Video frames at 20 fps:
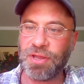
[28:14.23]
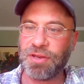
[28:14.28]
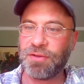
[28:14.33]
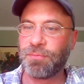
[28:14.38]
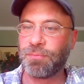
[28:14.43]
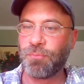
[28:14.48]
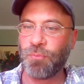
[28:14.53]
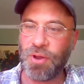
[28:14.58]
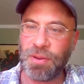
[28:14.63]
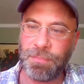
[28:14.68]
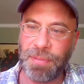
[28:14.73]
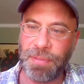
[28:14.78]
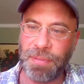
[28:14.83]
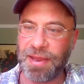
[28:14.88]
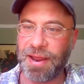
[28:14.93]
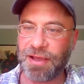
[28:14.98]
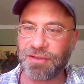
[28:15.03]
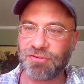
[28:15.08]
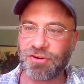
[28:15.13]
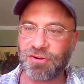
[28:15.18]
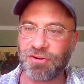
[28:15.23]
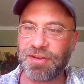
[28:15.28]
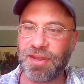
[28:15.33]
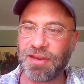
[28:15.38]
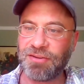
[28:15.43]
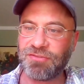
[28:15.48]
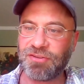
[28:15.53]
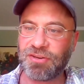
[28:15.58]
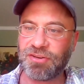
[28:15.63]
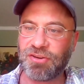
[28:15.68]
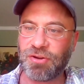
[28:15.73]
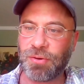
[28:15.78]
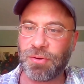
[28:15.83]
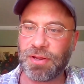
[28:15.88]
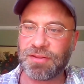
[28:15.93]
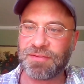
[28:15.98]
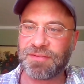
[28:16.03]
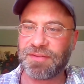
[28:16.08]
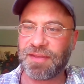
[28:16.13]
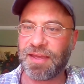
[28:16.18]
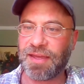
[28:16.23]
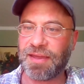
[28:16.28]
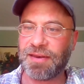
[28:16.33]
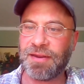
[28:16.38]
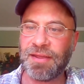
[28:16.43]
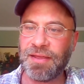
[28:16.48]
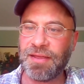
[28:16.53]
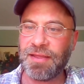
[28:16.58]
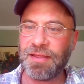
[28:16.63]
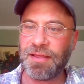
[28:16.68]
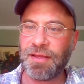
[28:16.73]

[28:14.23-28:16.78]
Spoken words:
we paid extra attention to it and said,